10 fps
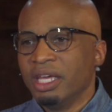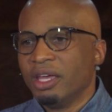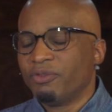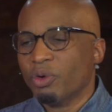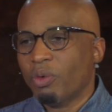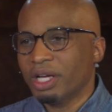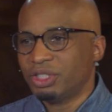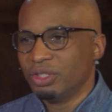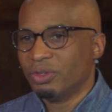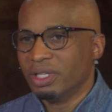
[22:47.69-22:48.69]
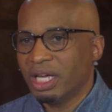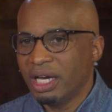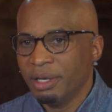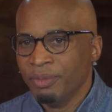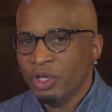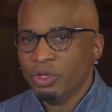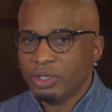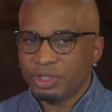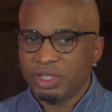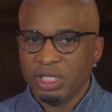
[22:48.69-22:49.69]
If you're watching online, you
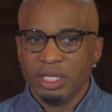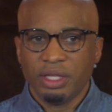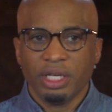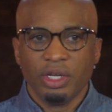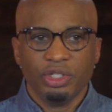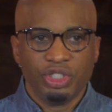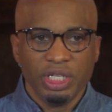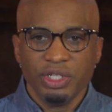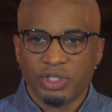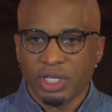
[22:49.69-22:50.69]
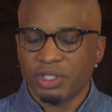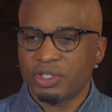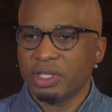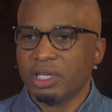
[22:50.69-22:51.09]
can see that Jesus